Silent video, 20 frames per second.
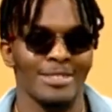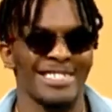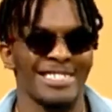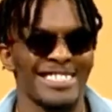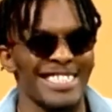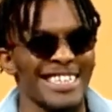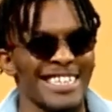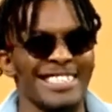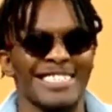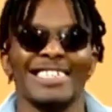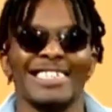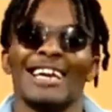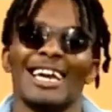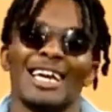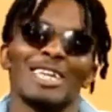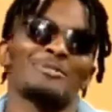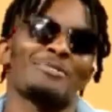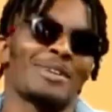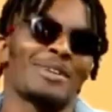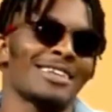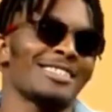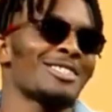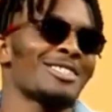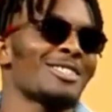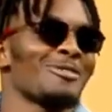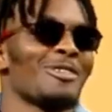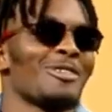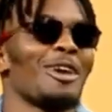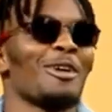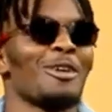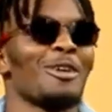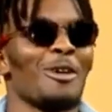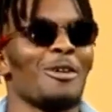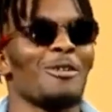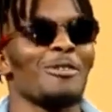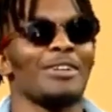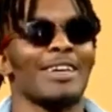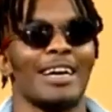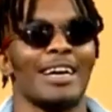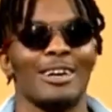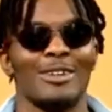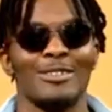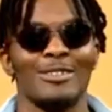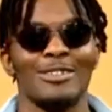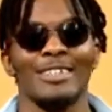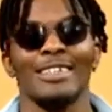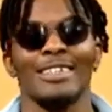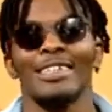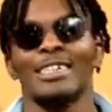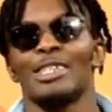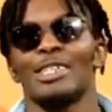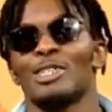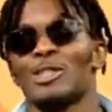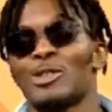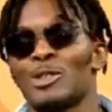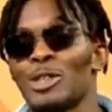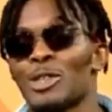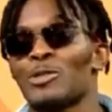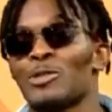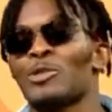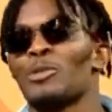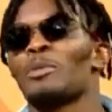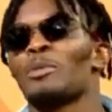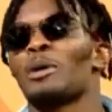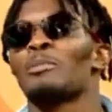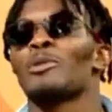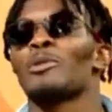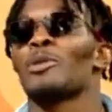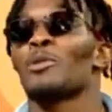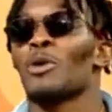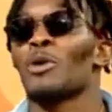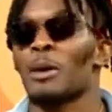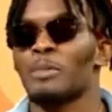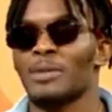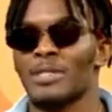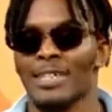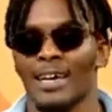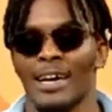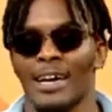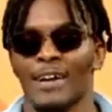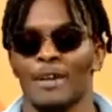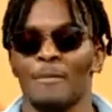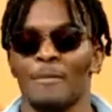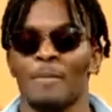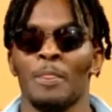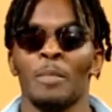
just in case my Instagram go down, you're going to remember the website,